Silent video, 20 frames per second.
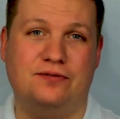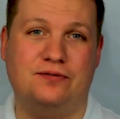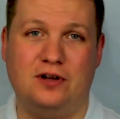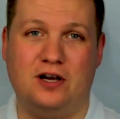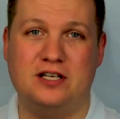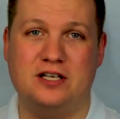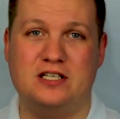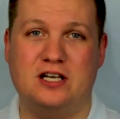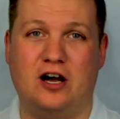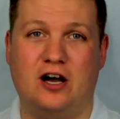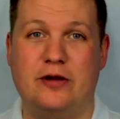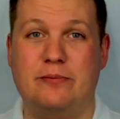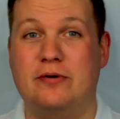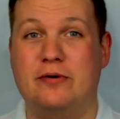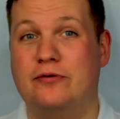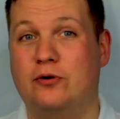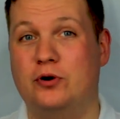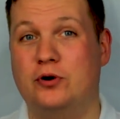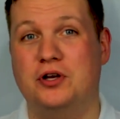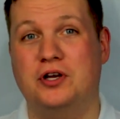flight time
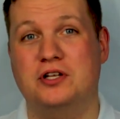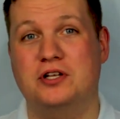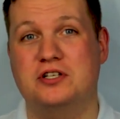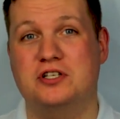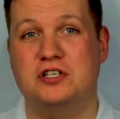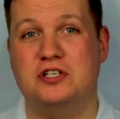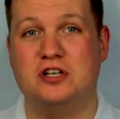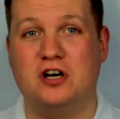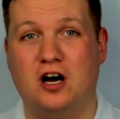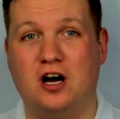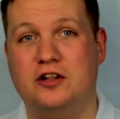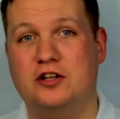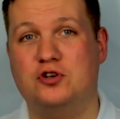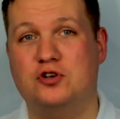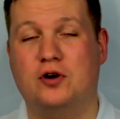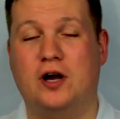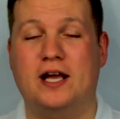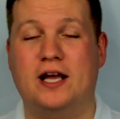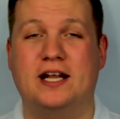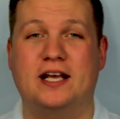before you can start the
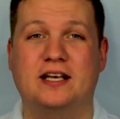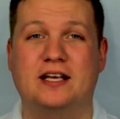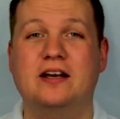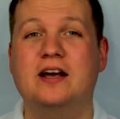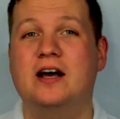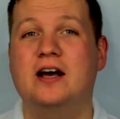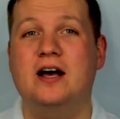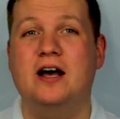training.